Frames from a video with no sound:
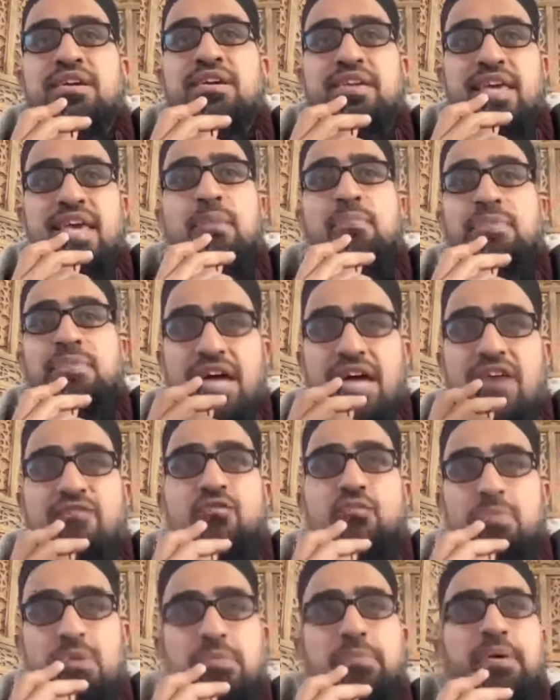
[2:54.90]
came down
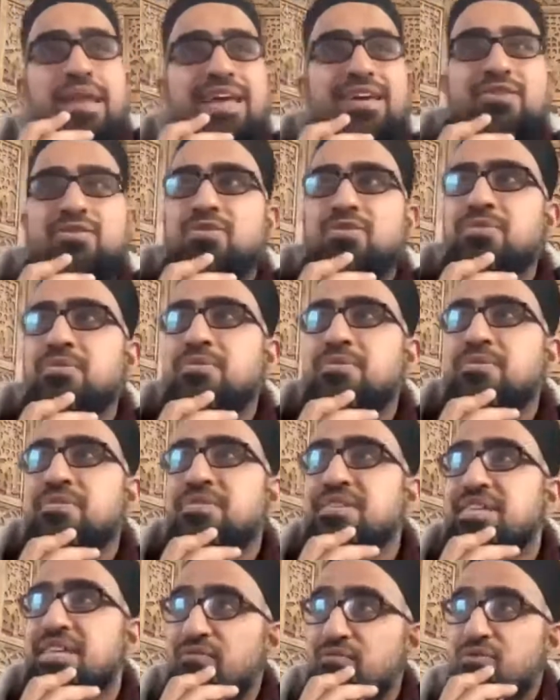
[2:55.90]
for people like you,
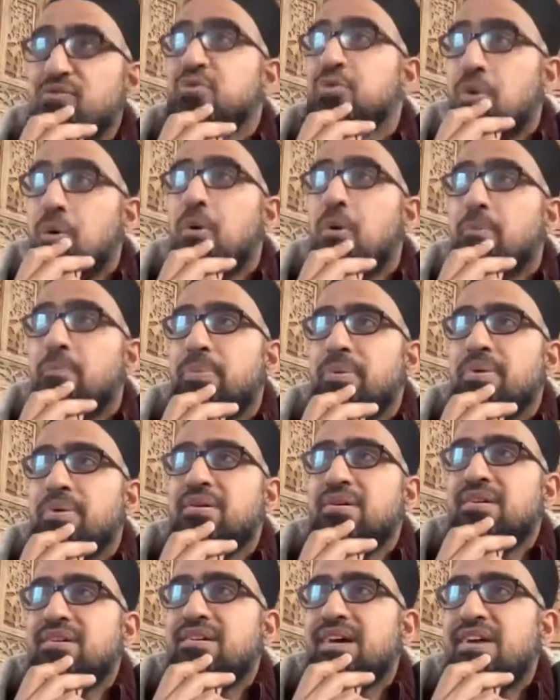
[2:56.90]
to give you hope
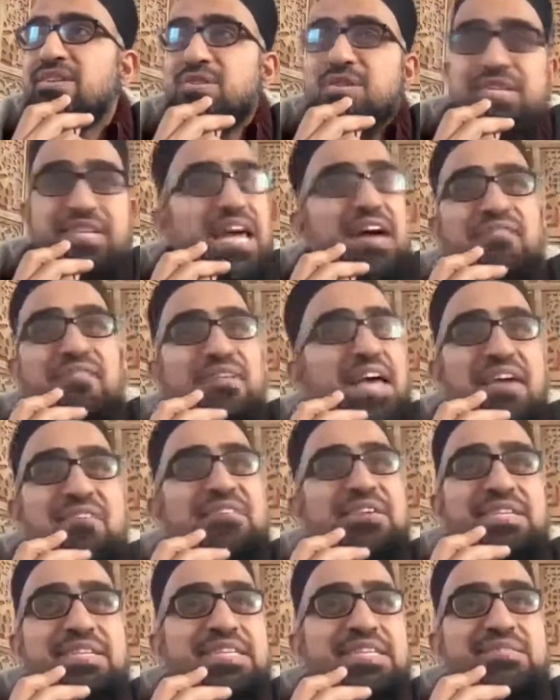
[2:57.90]
and to never
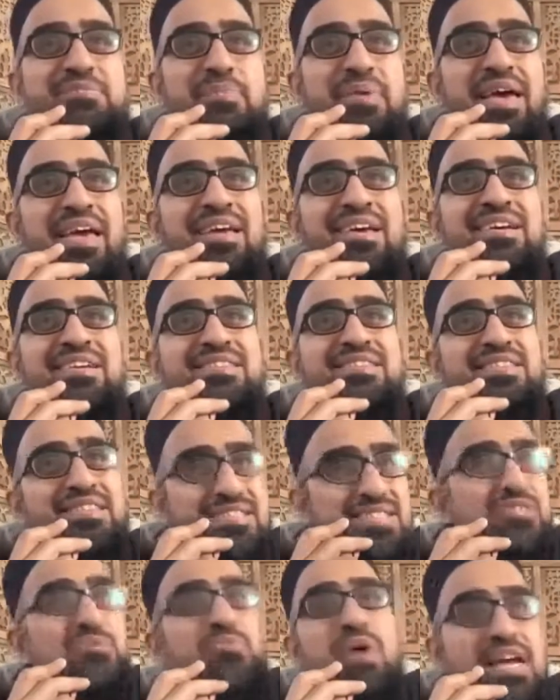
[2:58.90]
ever despair.
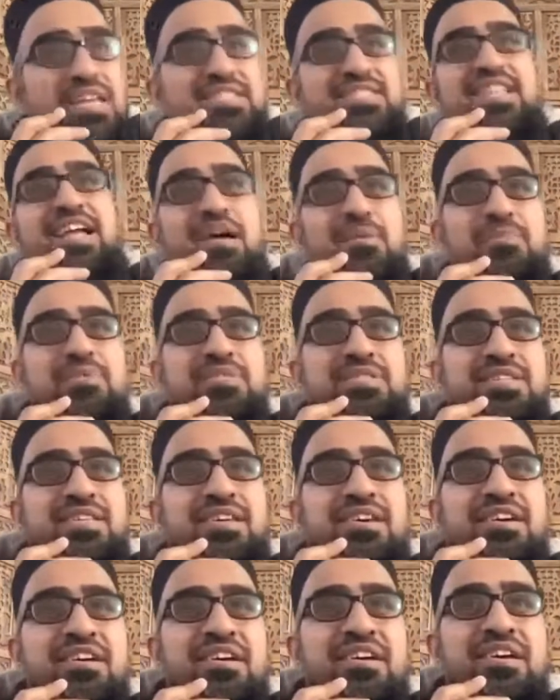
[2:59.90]
This is why Islam is
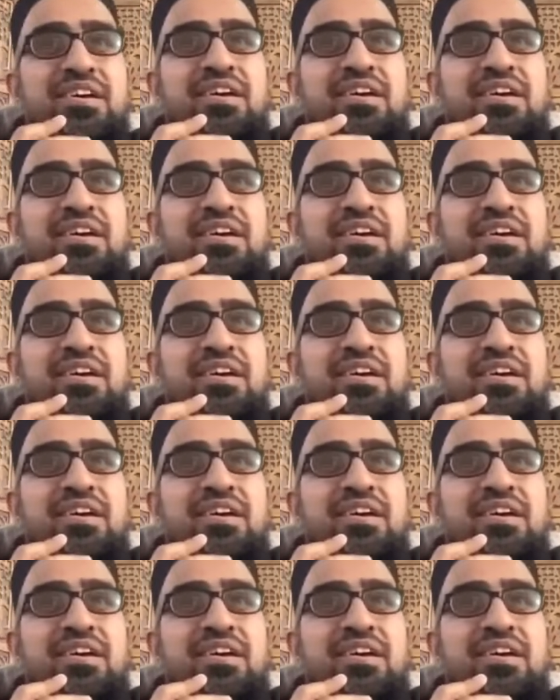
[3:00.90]
here.